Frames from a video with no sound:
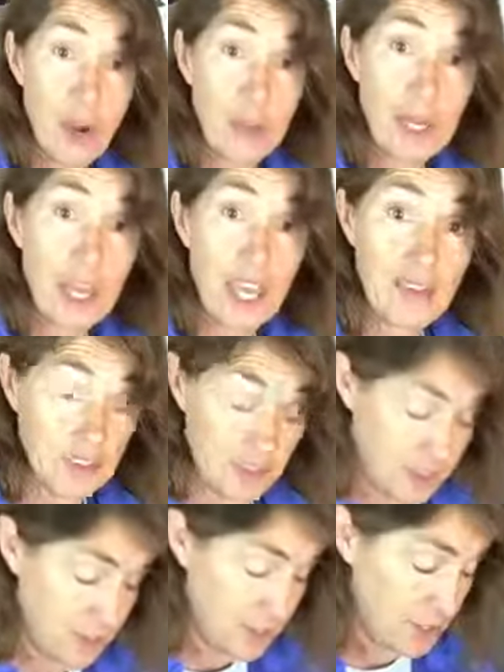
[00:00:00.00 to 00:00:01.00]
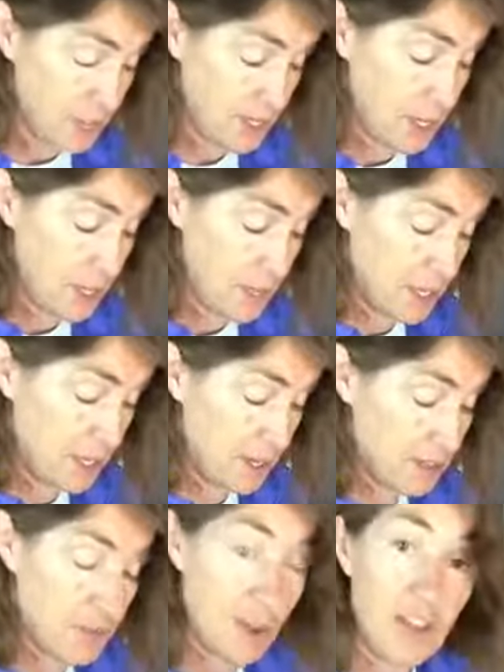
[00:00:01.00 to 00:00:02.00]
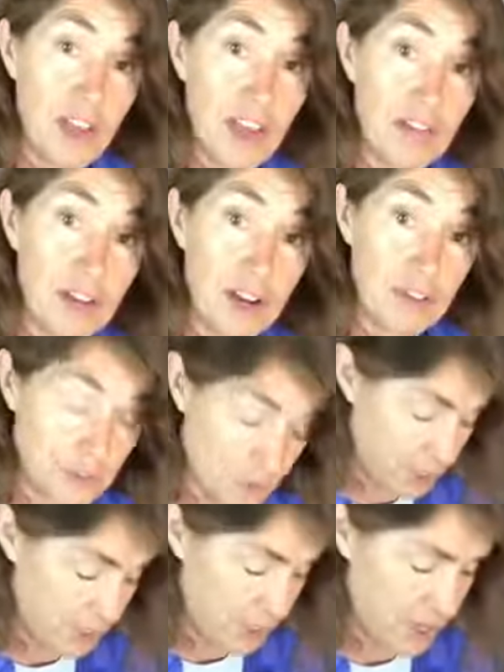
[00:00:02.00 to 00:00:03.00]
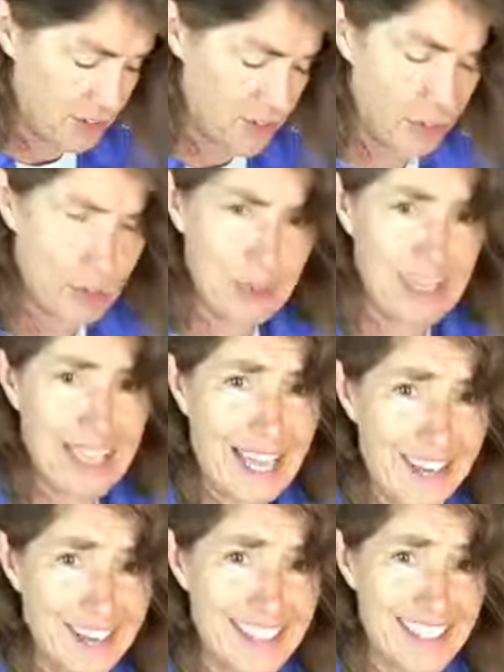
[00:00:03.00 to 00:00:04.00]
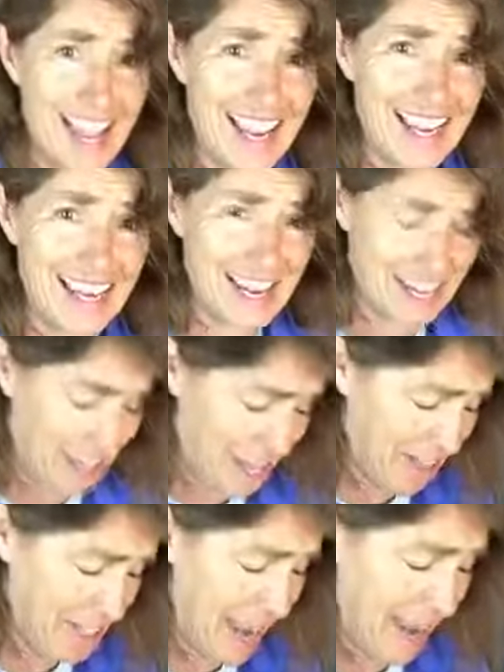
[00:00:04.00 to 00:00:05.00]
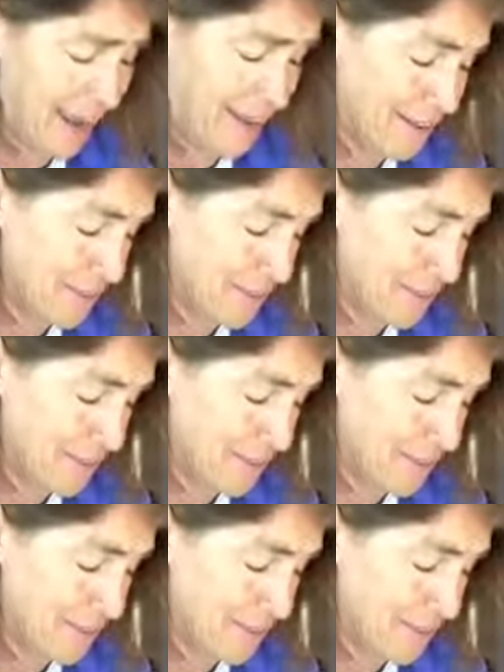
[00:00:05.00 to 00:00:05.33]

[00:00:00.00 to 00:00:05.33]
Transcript: what I'm going to have for dessert tonight because of all that fresh fruit. Actually, we've been kind of snacking on it all day.